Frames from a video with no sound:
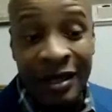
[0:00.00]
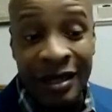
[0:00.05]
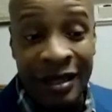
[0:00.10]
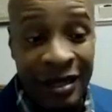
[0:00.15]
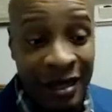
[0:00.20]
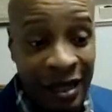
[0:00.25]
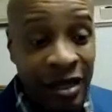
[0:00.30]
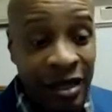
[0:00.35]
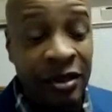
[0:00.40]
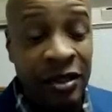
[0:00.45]

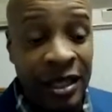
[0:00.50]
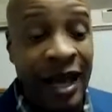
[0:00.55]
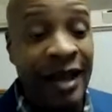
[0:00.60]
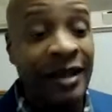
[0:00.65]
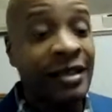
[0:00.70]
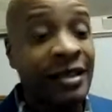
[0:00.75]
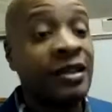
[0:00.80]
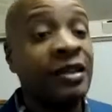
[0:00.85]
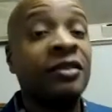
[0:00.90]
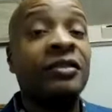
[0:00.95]
still
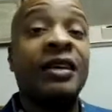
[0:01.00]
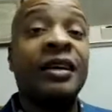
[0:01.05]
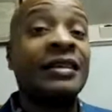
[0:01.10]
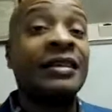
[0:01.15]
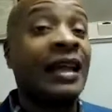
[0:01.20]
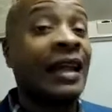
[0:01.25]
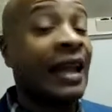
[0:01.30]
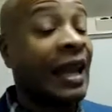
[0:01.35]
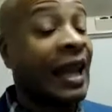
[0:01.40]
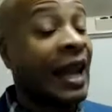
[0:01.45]
there's
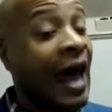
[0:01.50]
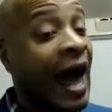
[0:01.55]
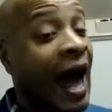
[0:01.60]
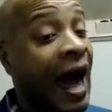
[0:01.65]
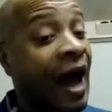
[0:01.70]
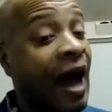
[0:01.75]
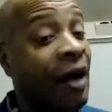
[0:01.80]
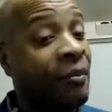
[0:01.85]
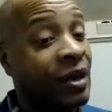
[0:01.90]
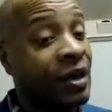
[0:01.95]
a
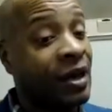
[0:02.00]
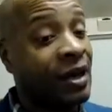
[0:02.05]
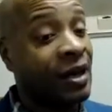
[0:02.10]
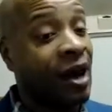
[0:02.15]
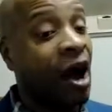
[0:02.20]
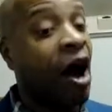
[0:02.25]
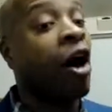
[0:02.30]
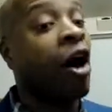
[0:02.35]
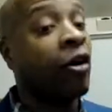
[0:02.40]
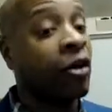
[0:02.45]
lot. I mean,
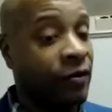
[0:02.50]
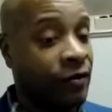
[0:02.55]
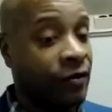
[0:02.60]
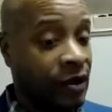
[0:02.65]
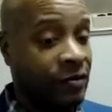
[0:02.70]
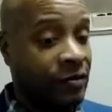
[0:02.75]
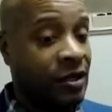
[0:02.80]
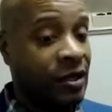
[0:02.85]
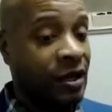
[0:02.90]
all of it.